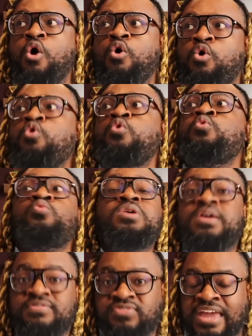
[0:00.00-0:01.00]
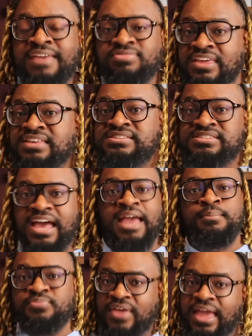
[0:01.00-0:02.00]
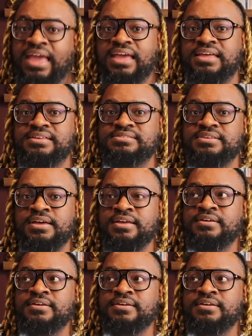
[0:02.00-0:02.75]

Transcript: who think these same things.